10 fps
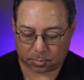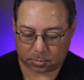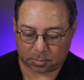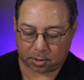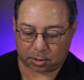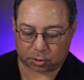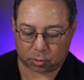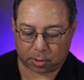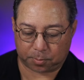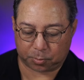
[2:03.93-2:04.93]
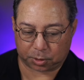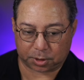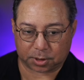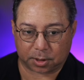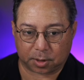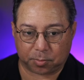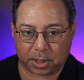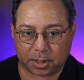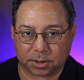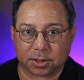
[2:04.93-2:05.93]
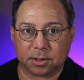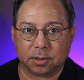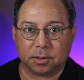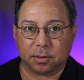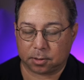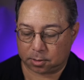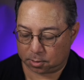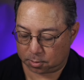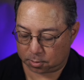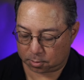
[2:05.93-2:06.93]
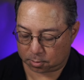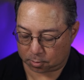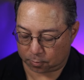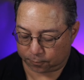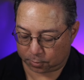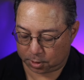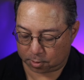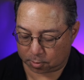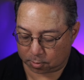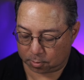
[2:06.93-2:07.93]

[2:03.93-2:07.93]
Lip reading: And let's go ahead and put this on the base over here.